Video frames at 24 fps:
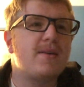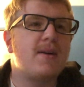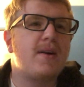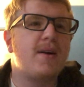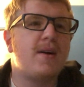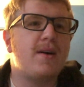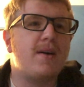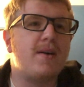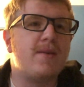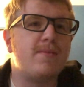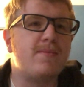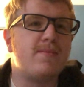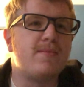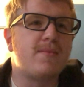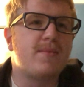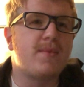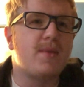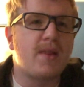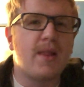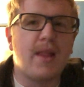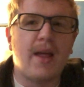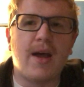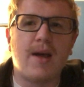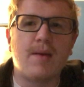
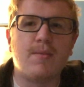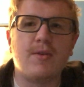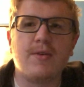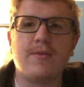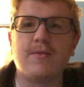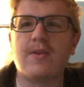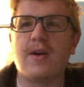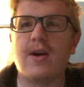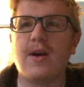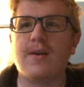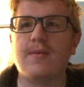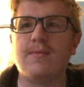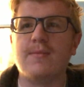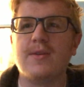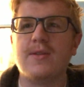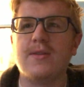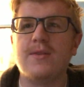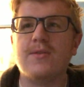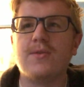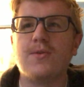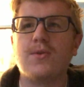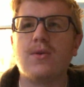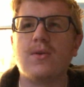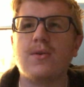lab
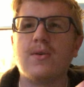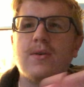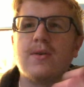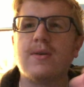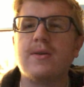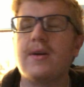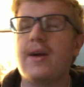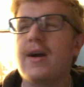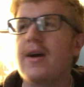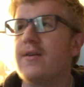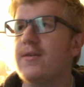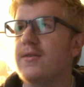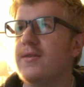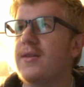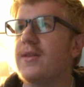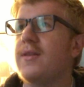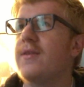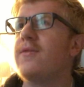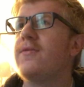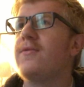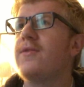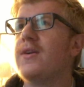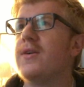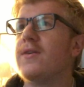environment or out in
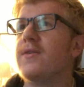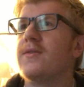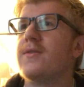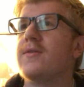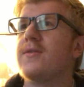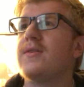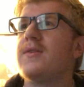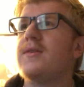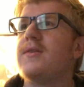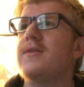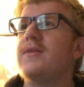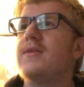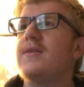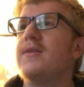the field.